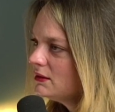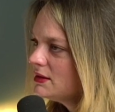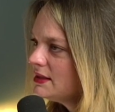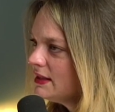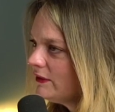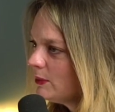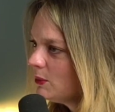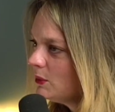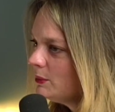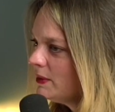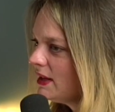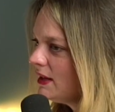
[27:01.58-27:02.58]
to Liverpool,
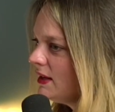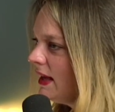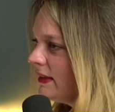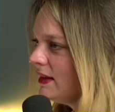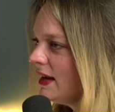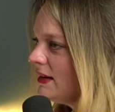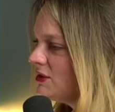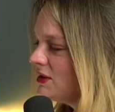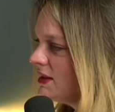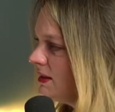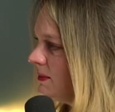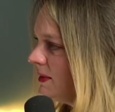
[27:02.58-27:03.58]
but the
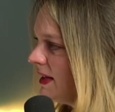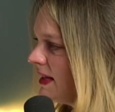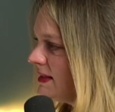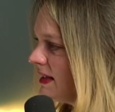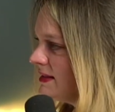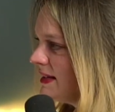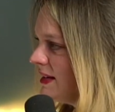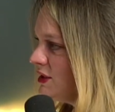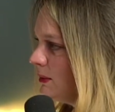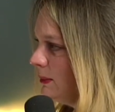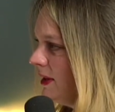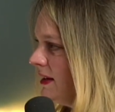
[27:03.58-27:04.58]
get-togethers are etched in
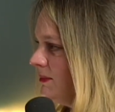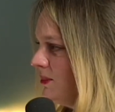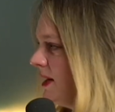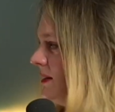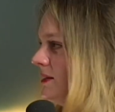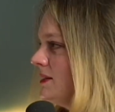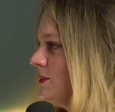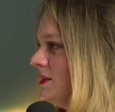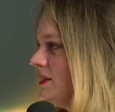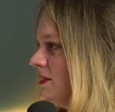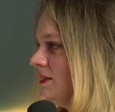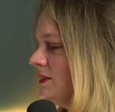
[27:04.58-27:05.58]
my brain
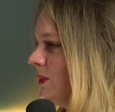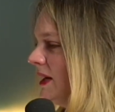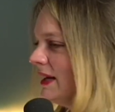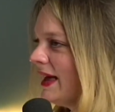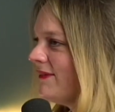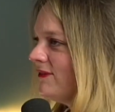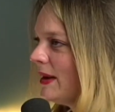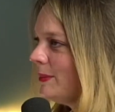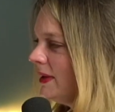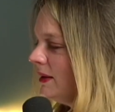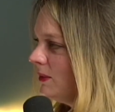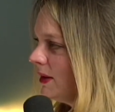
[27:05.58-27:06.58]
because we didn't have
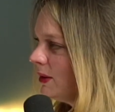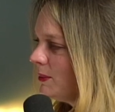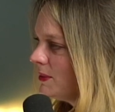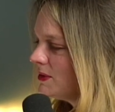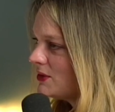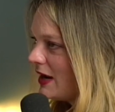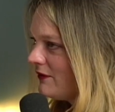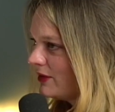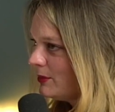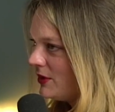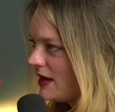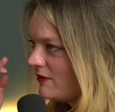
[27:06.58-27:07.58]
family. I grew up in
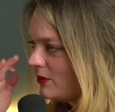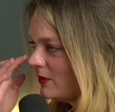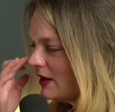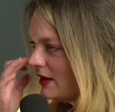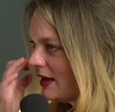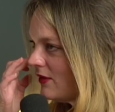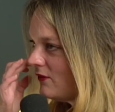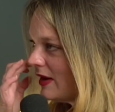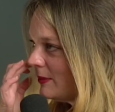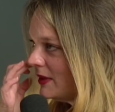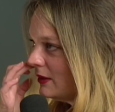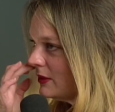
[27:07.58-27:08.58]
Stratford-upon-Avon. We didn't have
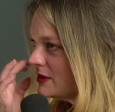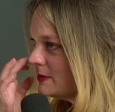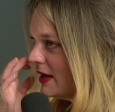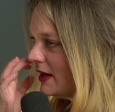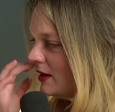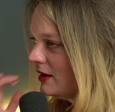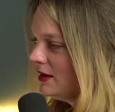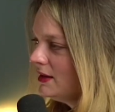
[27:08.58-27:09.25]
family close by.